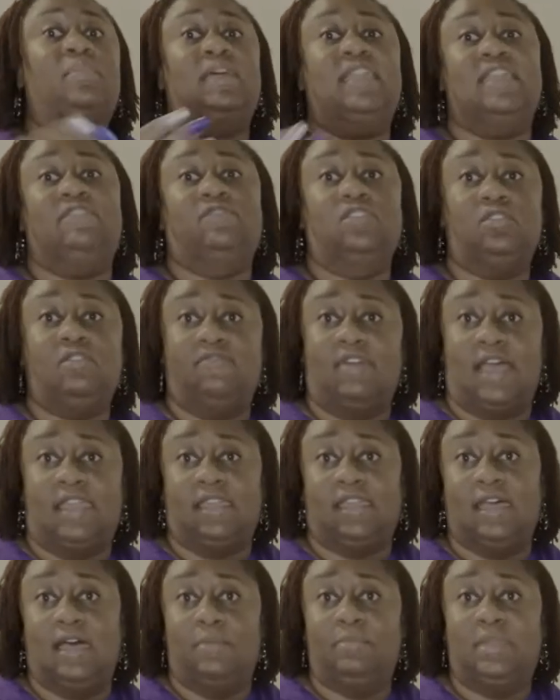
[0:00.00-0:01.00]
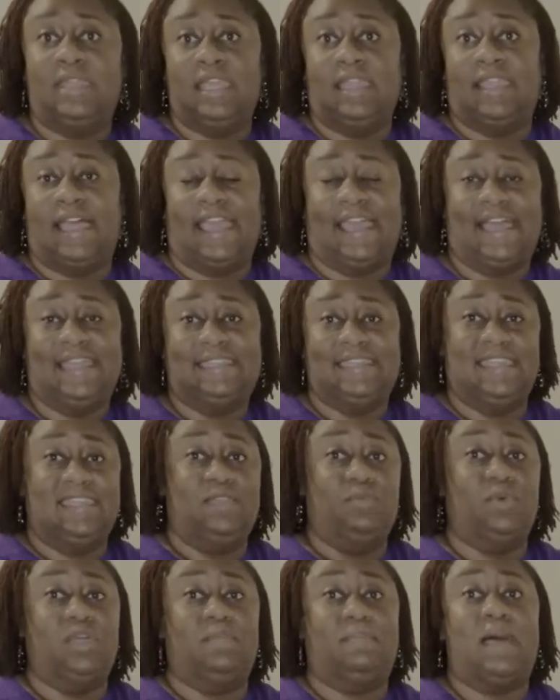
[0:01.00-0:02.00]
But if you can find a company like I did
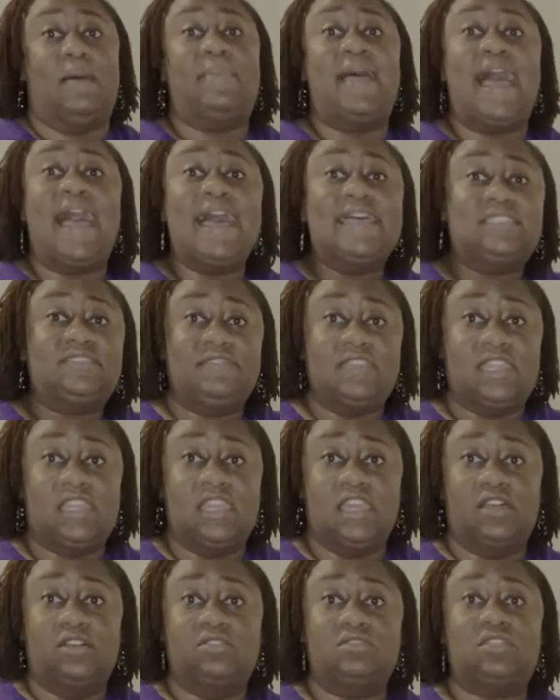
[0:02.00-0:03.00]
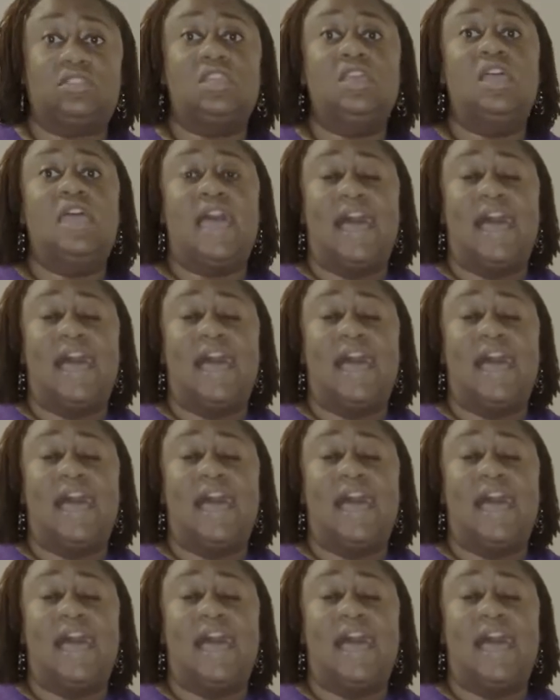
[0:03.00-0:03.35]
in one of my past videos,